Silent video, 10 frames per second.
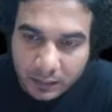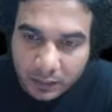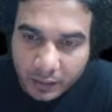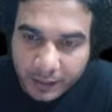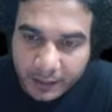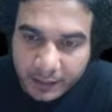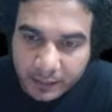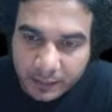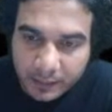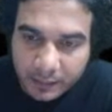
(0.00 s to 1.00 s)
Got it?
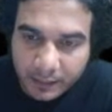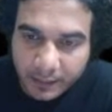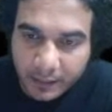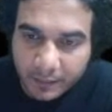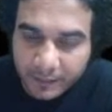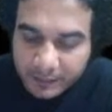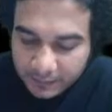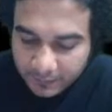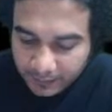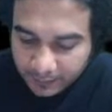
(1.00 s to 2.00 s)
Degree of this is
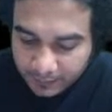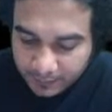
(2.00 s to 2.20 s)
1.